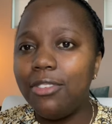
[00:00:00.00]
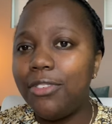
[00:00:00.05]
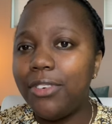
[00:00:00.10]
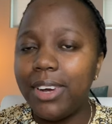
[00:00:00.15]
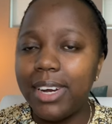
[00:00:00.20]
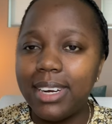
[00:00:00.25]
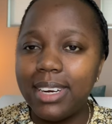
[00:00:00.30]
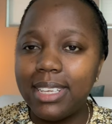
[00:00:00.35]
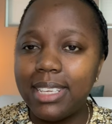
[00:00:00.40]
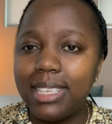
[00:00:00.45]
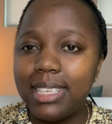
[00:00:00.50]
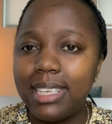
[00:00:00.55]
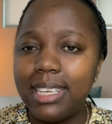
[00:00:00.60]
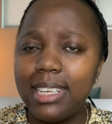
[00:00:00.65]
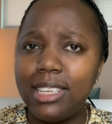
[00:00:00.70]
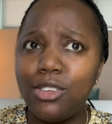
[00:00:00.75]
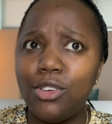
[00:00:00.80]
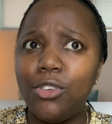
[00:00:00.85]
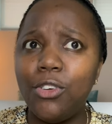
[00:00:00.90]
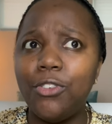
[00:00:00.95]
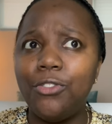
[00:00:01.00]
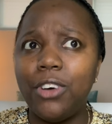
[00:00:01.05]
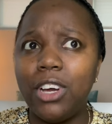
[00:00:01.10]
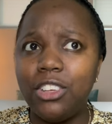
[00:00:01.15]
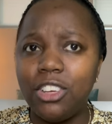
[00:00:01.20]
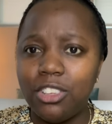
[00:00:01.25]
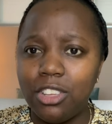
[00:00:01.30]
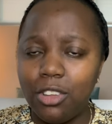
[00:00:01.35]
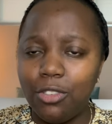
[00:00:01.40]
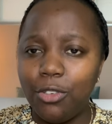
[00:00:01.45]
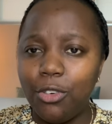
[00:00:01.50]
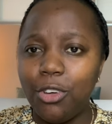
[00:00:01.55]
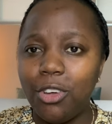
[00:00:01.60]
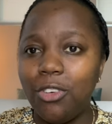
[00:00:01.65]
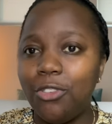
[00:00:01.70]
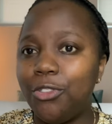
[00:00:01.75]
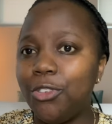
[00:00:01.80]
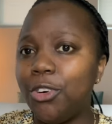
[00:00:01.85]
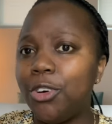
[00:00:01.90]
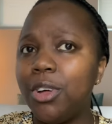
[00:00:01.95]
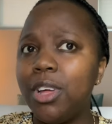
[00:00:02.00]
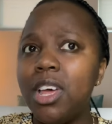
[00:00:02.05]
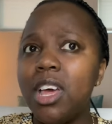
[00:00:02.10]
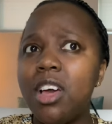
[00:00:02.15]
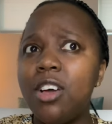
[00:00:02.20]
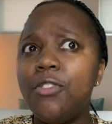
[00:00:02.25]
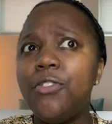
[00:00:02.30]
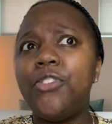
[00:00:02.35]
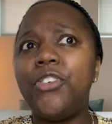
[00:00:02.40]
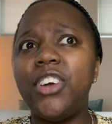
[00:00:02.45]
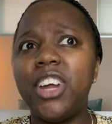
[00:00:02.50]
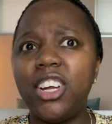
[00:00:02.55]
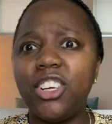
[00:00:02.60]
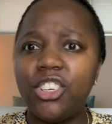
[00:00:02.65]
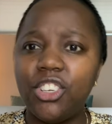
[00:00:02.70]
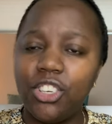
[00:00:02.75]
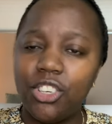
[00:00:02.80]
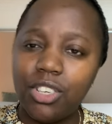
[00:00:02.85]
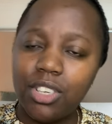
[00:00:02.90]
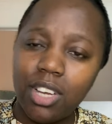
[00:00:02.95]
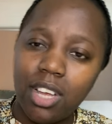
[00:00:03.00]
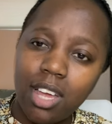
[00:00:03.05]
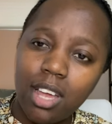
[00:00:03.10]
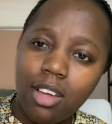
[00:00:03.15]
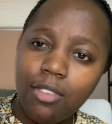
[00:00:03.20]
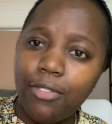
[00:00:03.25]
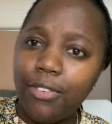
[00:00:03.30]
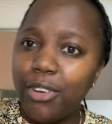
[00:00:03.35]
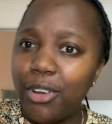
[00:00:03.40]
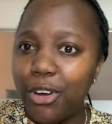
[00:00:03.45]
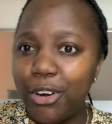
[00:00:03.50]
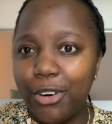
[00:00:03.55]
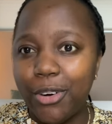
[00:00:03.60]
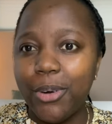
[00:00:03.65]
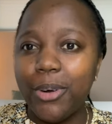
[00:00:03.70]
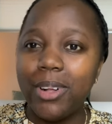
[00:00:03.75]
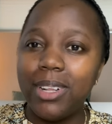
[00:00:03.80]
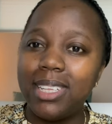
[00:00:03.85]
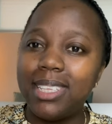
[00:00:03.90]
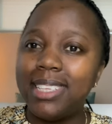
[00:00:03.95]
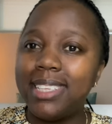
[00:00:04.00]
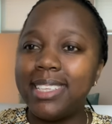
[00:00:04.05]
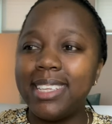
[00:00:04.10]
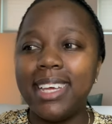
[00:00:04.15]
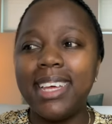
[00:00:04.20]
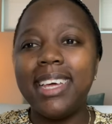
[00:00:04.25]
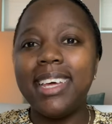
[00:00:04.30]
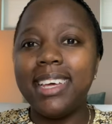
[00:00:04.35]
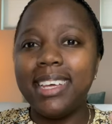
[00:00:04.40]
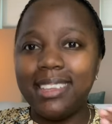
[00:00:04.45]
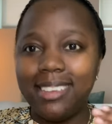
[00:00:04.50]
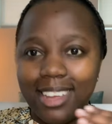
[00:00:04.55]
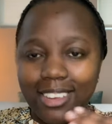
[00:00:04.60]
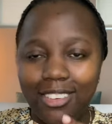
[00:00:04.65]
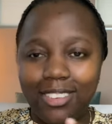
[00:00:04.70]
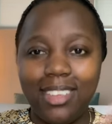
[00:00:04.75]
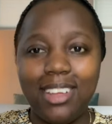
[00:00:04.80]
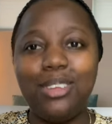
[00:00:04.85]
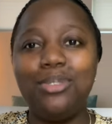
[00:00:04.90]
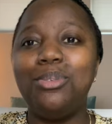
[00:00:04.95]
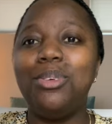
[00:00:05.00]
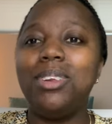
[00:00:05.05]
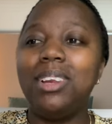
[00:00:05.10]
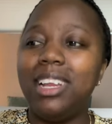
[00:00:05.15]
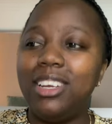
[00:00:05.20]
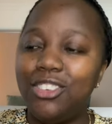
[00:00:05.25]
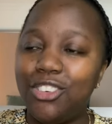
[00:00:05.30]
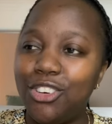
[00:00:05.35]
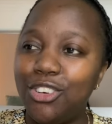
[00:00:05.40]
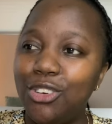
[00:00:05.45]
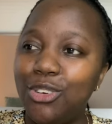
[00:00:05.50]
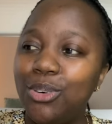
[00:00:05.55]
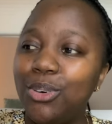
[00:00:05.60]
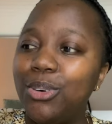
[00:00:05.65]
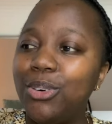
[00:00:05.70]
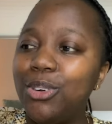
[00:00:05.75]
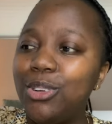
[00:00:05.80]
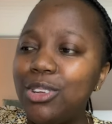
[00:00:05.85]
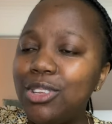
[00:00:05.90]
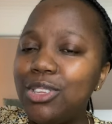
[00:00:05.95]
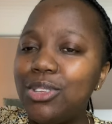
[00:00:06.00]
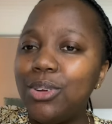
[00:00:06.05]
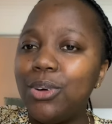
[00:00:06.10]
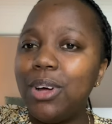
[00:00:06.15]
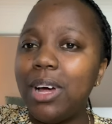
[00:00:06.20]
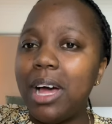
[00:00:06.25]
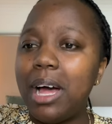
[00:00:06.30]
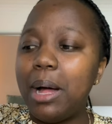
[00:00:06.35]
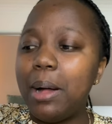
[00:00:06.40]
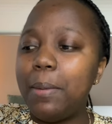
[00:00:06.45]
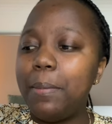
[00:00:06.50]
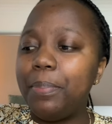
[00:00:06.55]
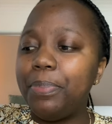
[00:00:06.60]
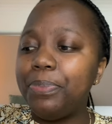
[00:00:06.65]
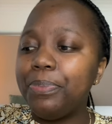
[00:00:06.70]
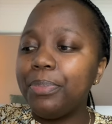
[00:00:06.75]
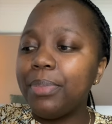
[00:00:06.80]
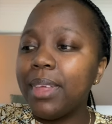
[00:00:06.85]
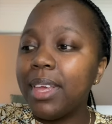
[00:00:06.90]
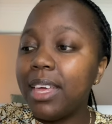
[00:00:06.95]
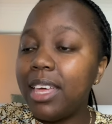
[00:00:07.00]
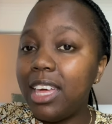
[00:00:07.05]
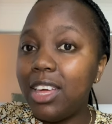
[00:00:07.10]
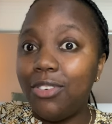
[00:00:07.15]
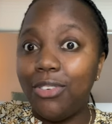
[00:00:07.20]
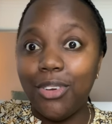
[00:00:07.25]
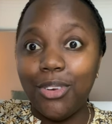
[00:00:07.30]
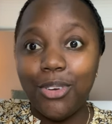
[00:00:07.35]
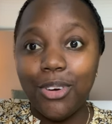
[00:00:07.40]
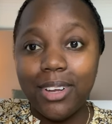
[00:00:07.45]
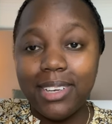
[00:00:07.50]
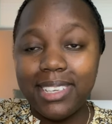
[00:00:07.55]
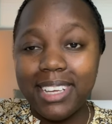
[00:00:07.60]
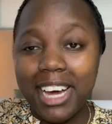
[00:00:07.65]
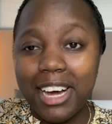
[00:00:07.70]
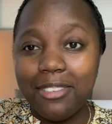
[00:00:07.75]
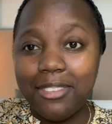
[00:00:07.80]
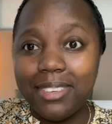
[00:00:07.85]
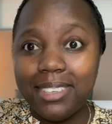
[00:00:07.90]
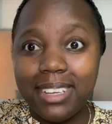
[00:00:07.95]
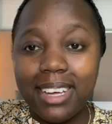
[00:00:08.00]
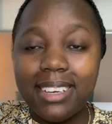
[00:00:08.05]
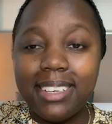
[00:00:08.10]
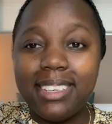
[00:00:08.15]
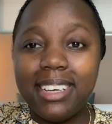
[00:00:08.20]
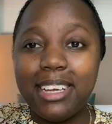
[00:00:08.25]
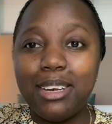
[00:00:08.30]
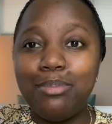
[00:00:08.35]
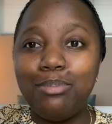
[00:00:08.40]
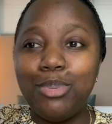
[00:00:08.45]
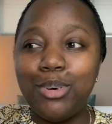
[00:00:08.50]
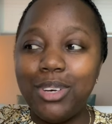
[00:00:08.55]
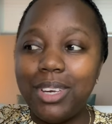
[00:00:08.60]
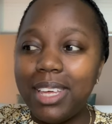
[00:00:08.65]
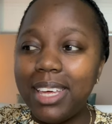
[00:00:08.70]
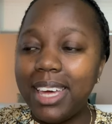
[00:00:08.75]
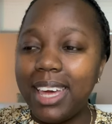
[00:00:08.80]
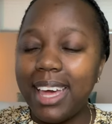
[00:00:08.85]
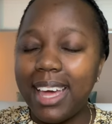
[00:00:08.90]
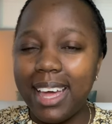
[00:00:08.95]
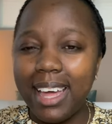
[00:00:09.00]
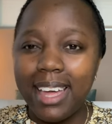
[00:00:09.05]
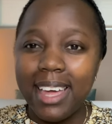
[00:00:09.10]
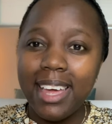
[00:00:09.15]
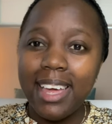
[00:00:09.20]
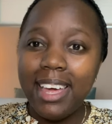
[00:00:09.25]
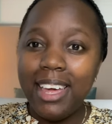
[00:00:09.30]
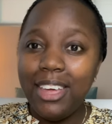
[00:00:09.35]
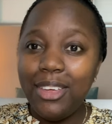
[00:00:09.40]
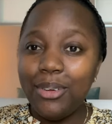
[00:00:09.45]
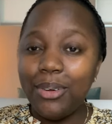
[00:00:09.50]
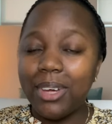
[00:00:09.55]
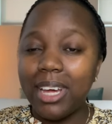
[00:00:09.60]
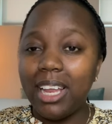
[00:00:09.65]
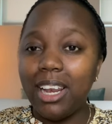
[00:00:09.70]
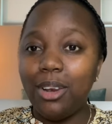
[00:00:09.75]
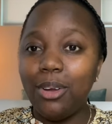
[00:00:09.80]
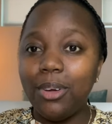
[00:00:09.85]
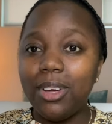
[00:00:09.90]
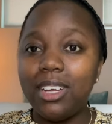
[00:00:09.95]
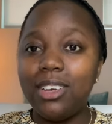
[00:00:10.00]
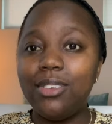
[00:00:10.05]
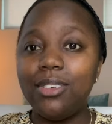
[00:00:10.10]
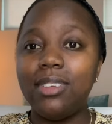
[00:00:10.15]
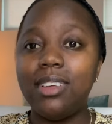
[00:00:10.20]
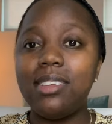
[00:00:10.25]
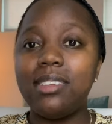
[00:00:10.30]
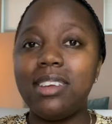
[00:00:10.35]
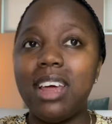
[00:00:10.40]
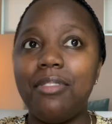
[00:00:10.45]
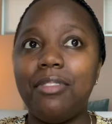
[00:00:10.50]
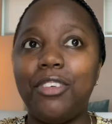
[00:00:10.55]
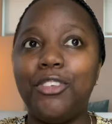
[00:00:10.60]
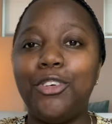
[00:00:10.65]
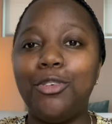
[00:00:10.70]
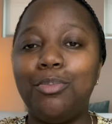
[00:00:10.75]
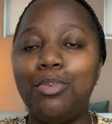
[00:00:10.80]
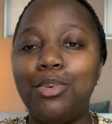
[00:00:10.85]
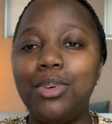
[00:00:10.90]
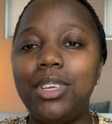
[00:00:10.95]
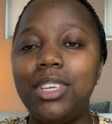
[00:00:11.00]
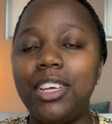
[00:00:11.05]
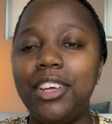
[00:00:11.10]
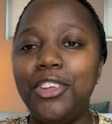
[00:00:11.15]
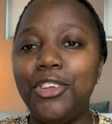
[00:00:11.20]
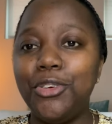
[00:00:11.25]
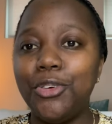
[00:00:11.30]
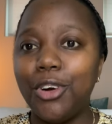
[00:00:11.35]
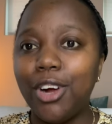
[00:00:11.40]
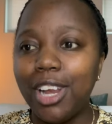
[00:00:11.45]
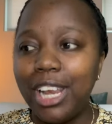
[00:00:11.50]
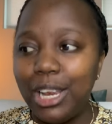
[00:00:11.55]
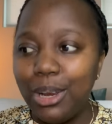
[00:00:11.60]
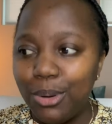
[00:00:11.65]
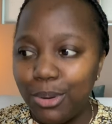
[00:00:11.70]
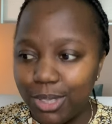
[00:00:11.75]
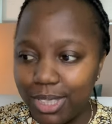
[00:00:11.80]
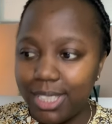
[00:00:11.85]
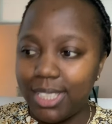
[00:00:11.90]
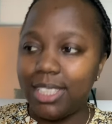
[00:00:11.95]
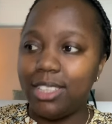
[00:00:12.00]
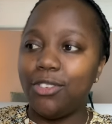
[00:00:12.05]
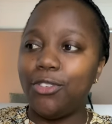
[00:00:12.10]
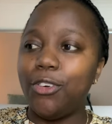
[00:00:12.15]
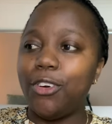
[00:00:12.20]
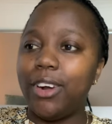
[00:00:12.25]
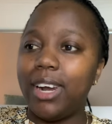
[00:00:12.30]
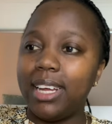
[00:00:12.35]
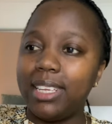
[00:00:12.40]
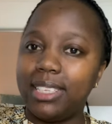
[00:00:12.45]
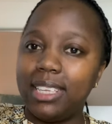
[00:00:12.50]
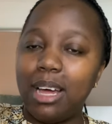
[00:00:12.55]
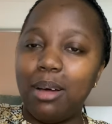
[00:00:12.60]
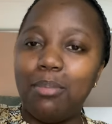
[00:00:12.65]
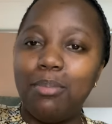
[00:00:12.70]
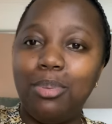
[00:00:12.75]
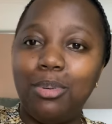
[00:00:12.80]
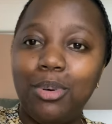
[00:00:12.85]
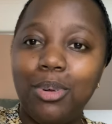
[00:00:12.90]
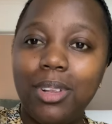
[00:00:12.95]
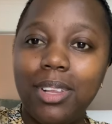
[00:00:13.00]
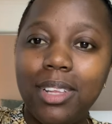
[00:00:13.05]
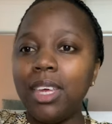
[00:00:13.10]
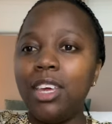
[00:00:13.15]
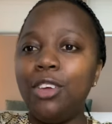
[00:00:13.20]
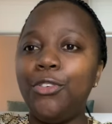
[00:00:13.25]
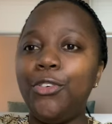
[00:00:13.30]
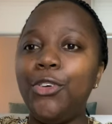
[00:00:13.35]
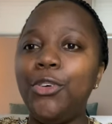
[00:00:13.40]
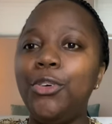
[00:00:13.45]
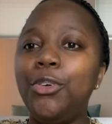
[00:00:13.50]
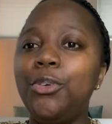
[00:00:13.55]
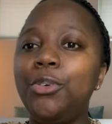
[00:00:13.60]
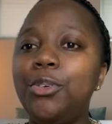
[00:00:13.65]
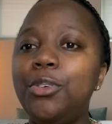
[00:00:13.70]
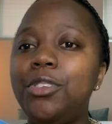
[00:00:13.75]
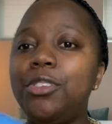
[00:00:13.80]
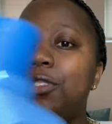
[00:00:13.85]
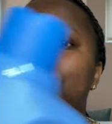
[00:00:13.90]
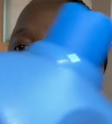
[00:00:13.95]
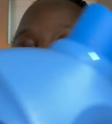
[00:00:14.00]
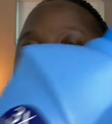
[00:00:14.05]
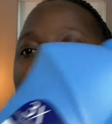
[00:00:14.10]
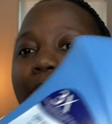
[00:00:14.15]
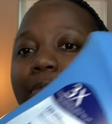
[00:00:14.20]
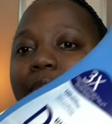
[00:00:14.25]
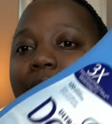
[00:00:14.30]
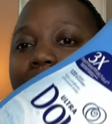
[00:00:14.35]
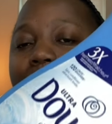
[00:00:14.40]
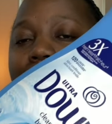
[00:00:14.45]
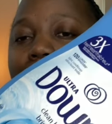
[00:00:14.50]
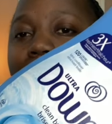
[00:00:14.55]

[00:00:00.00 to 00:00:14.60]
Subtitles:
fragrances? Do you find yourself going for fresh florals? Such things will let you know. Also, if you don't have scented body care, you can look into the stuff that you put in your clothes. For example, if you use fabric